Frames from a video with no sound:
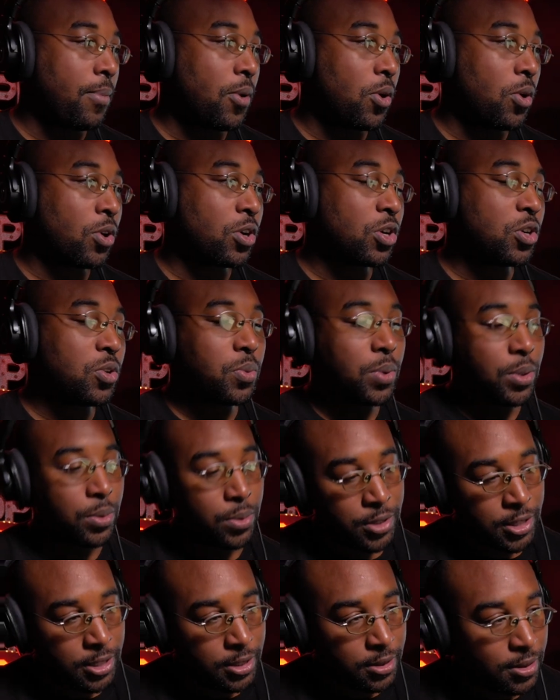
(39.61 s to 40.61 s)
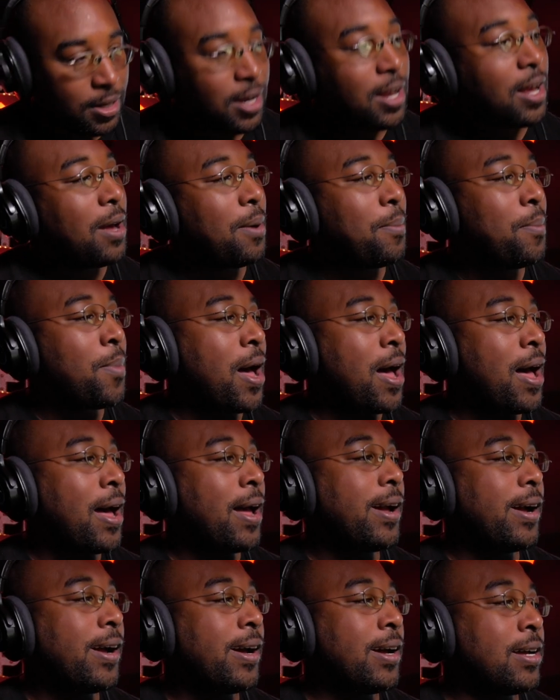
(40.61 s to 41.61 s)
or Cruisin'
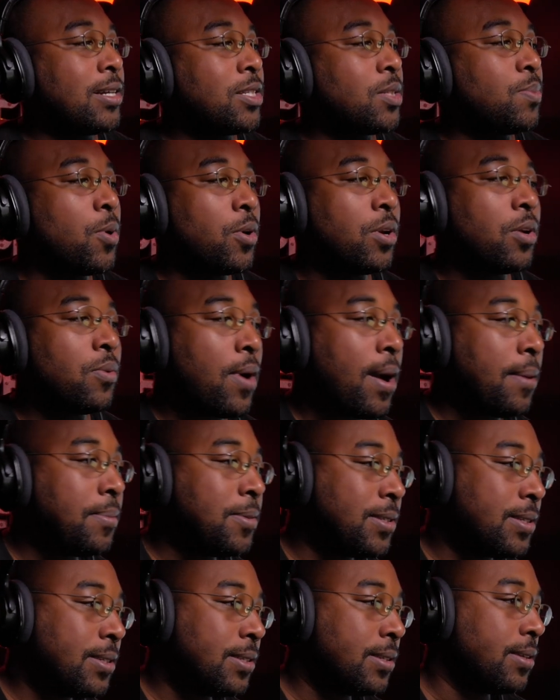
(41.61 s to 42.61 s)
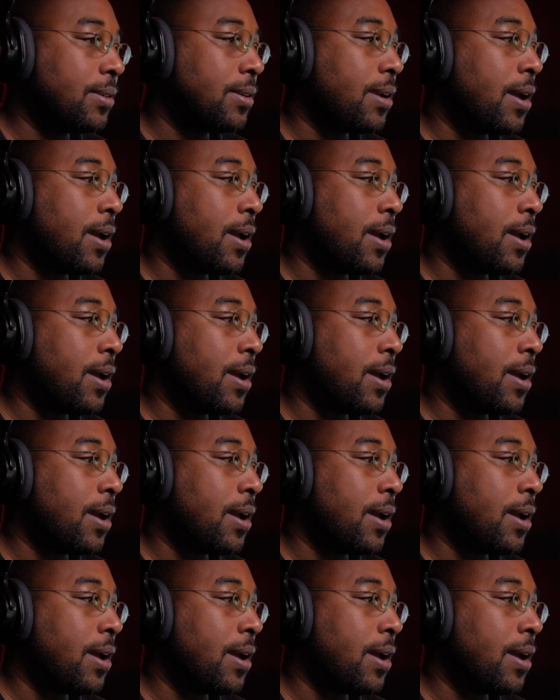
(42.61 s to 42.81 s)
by uh, Smokey Robinson.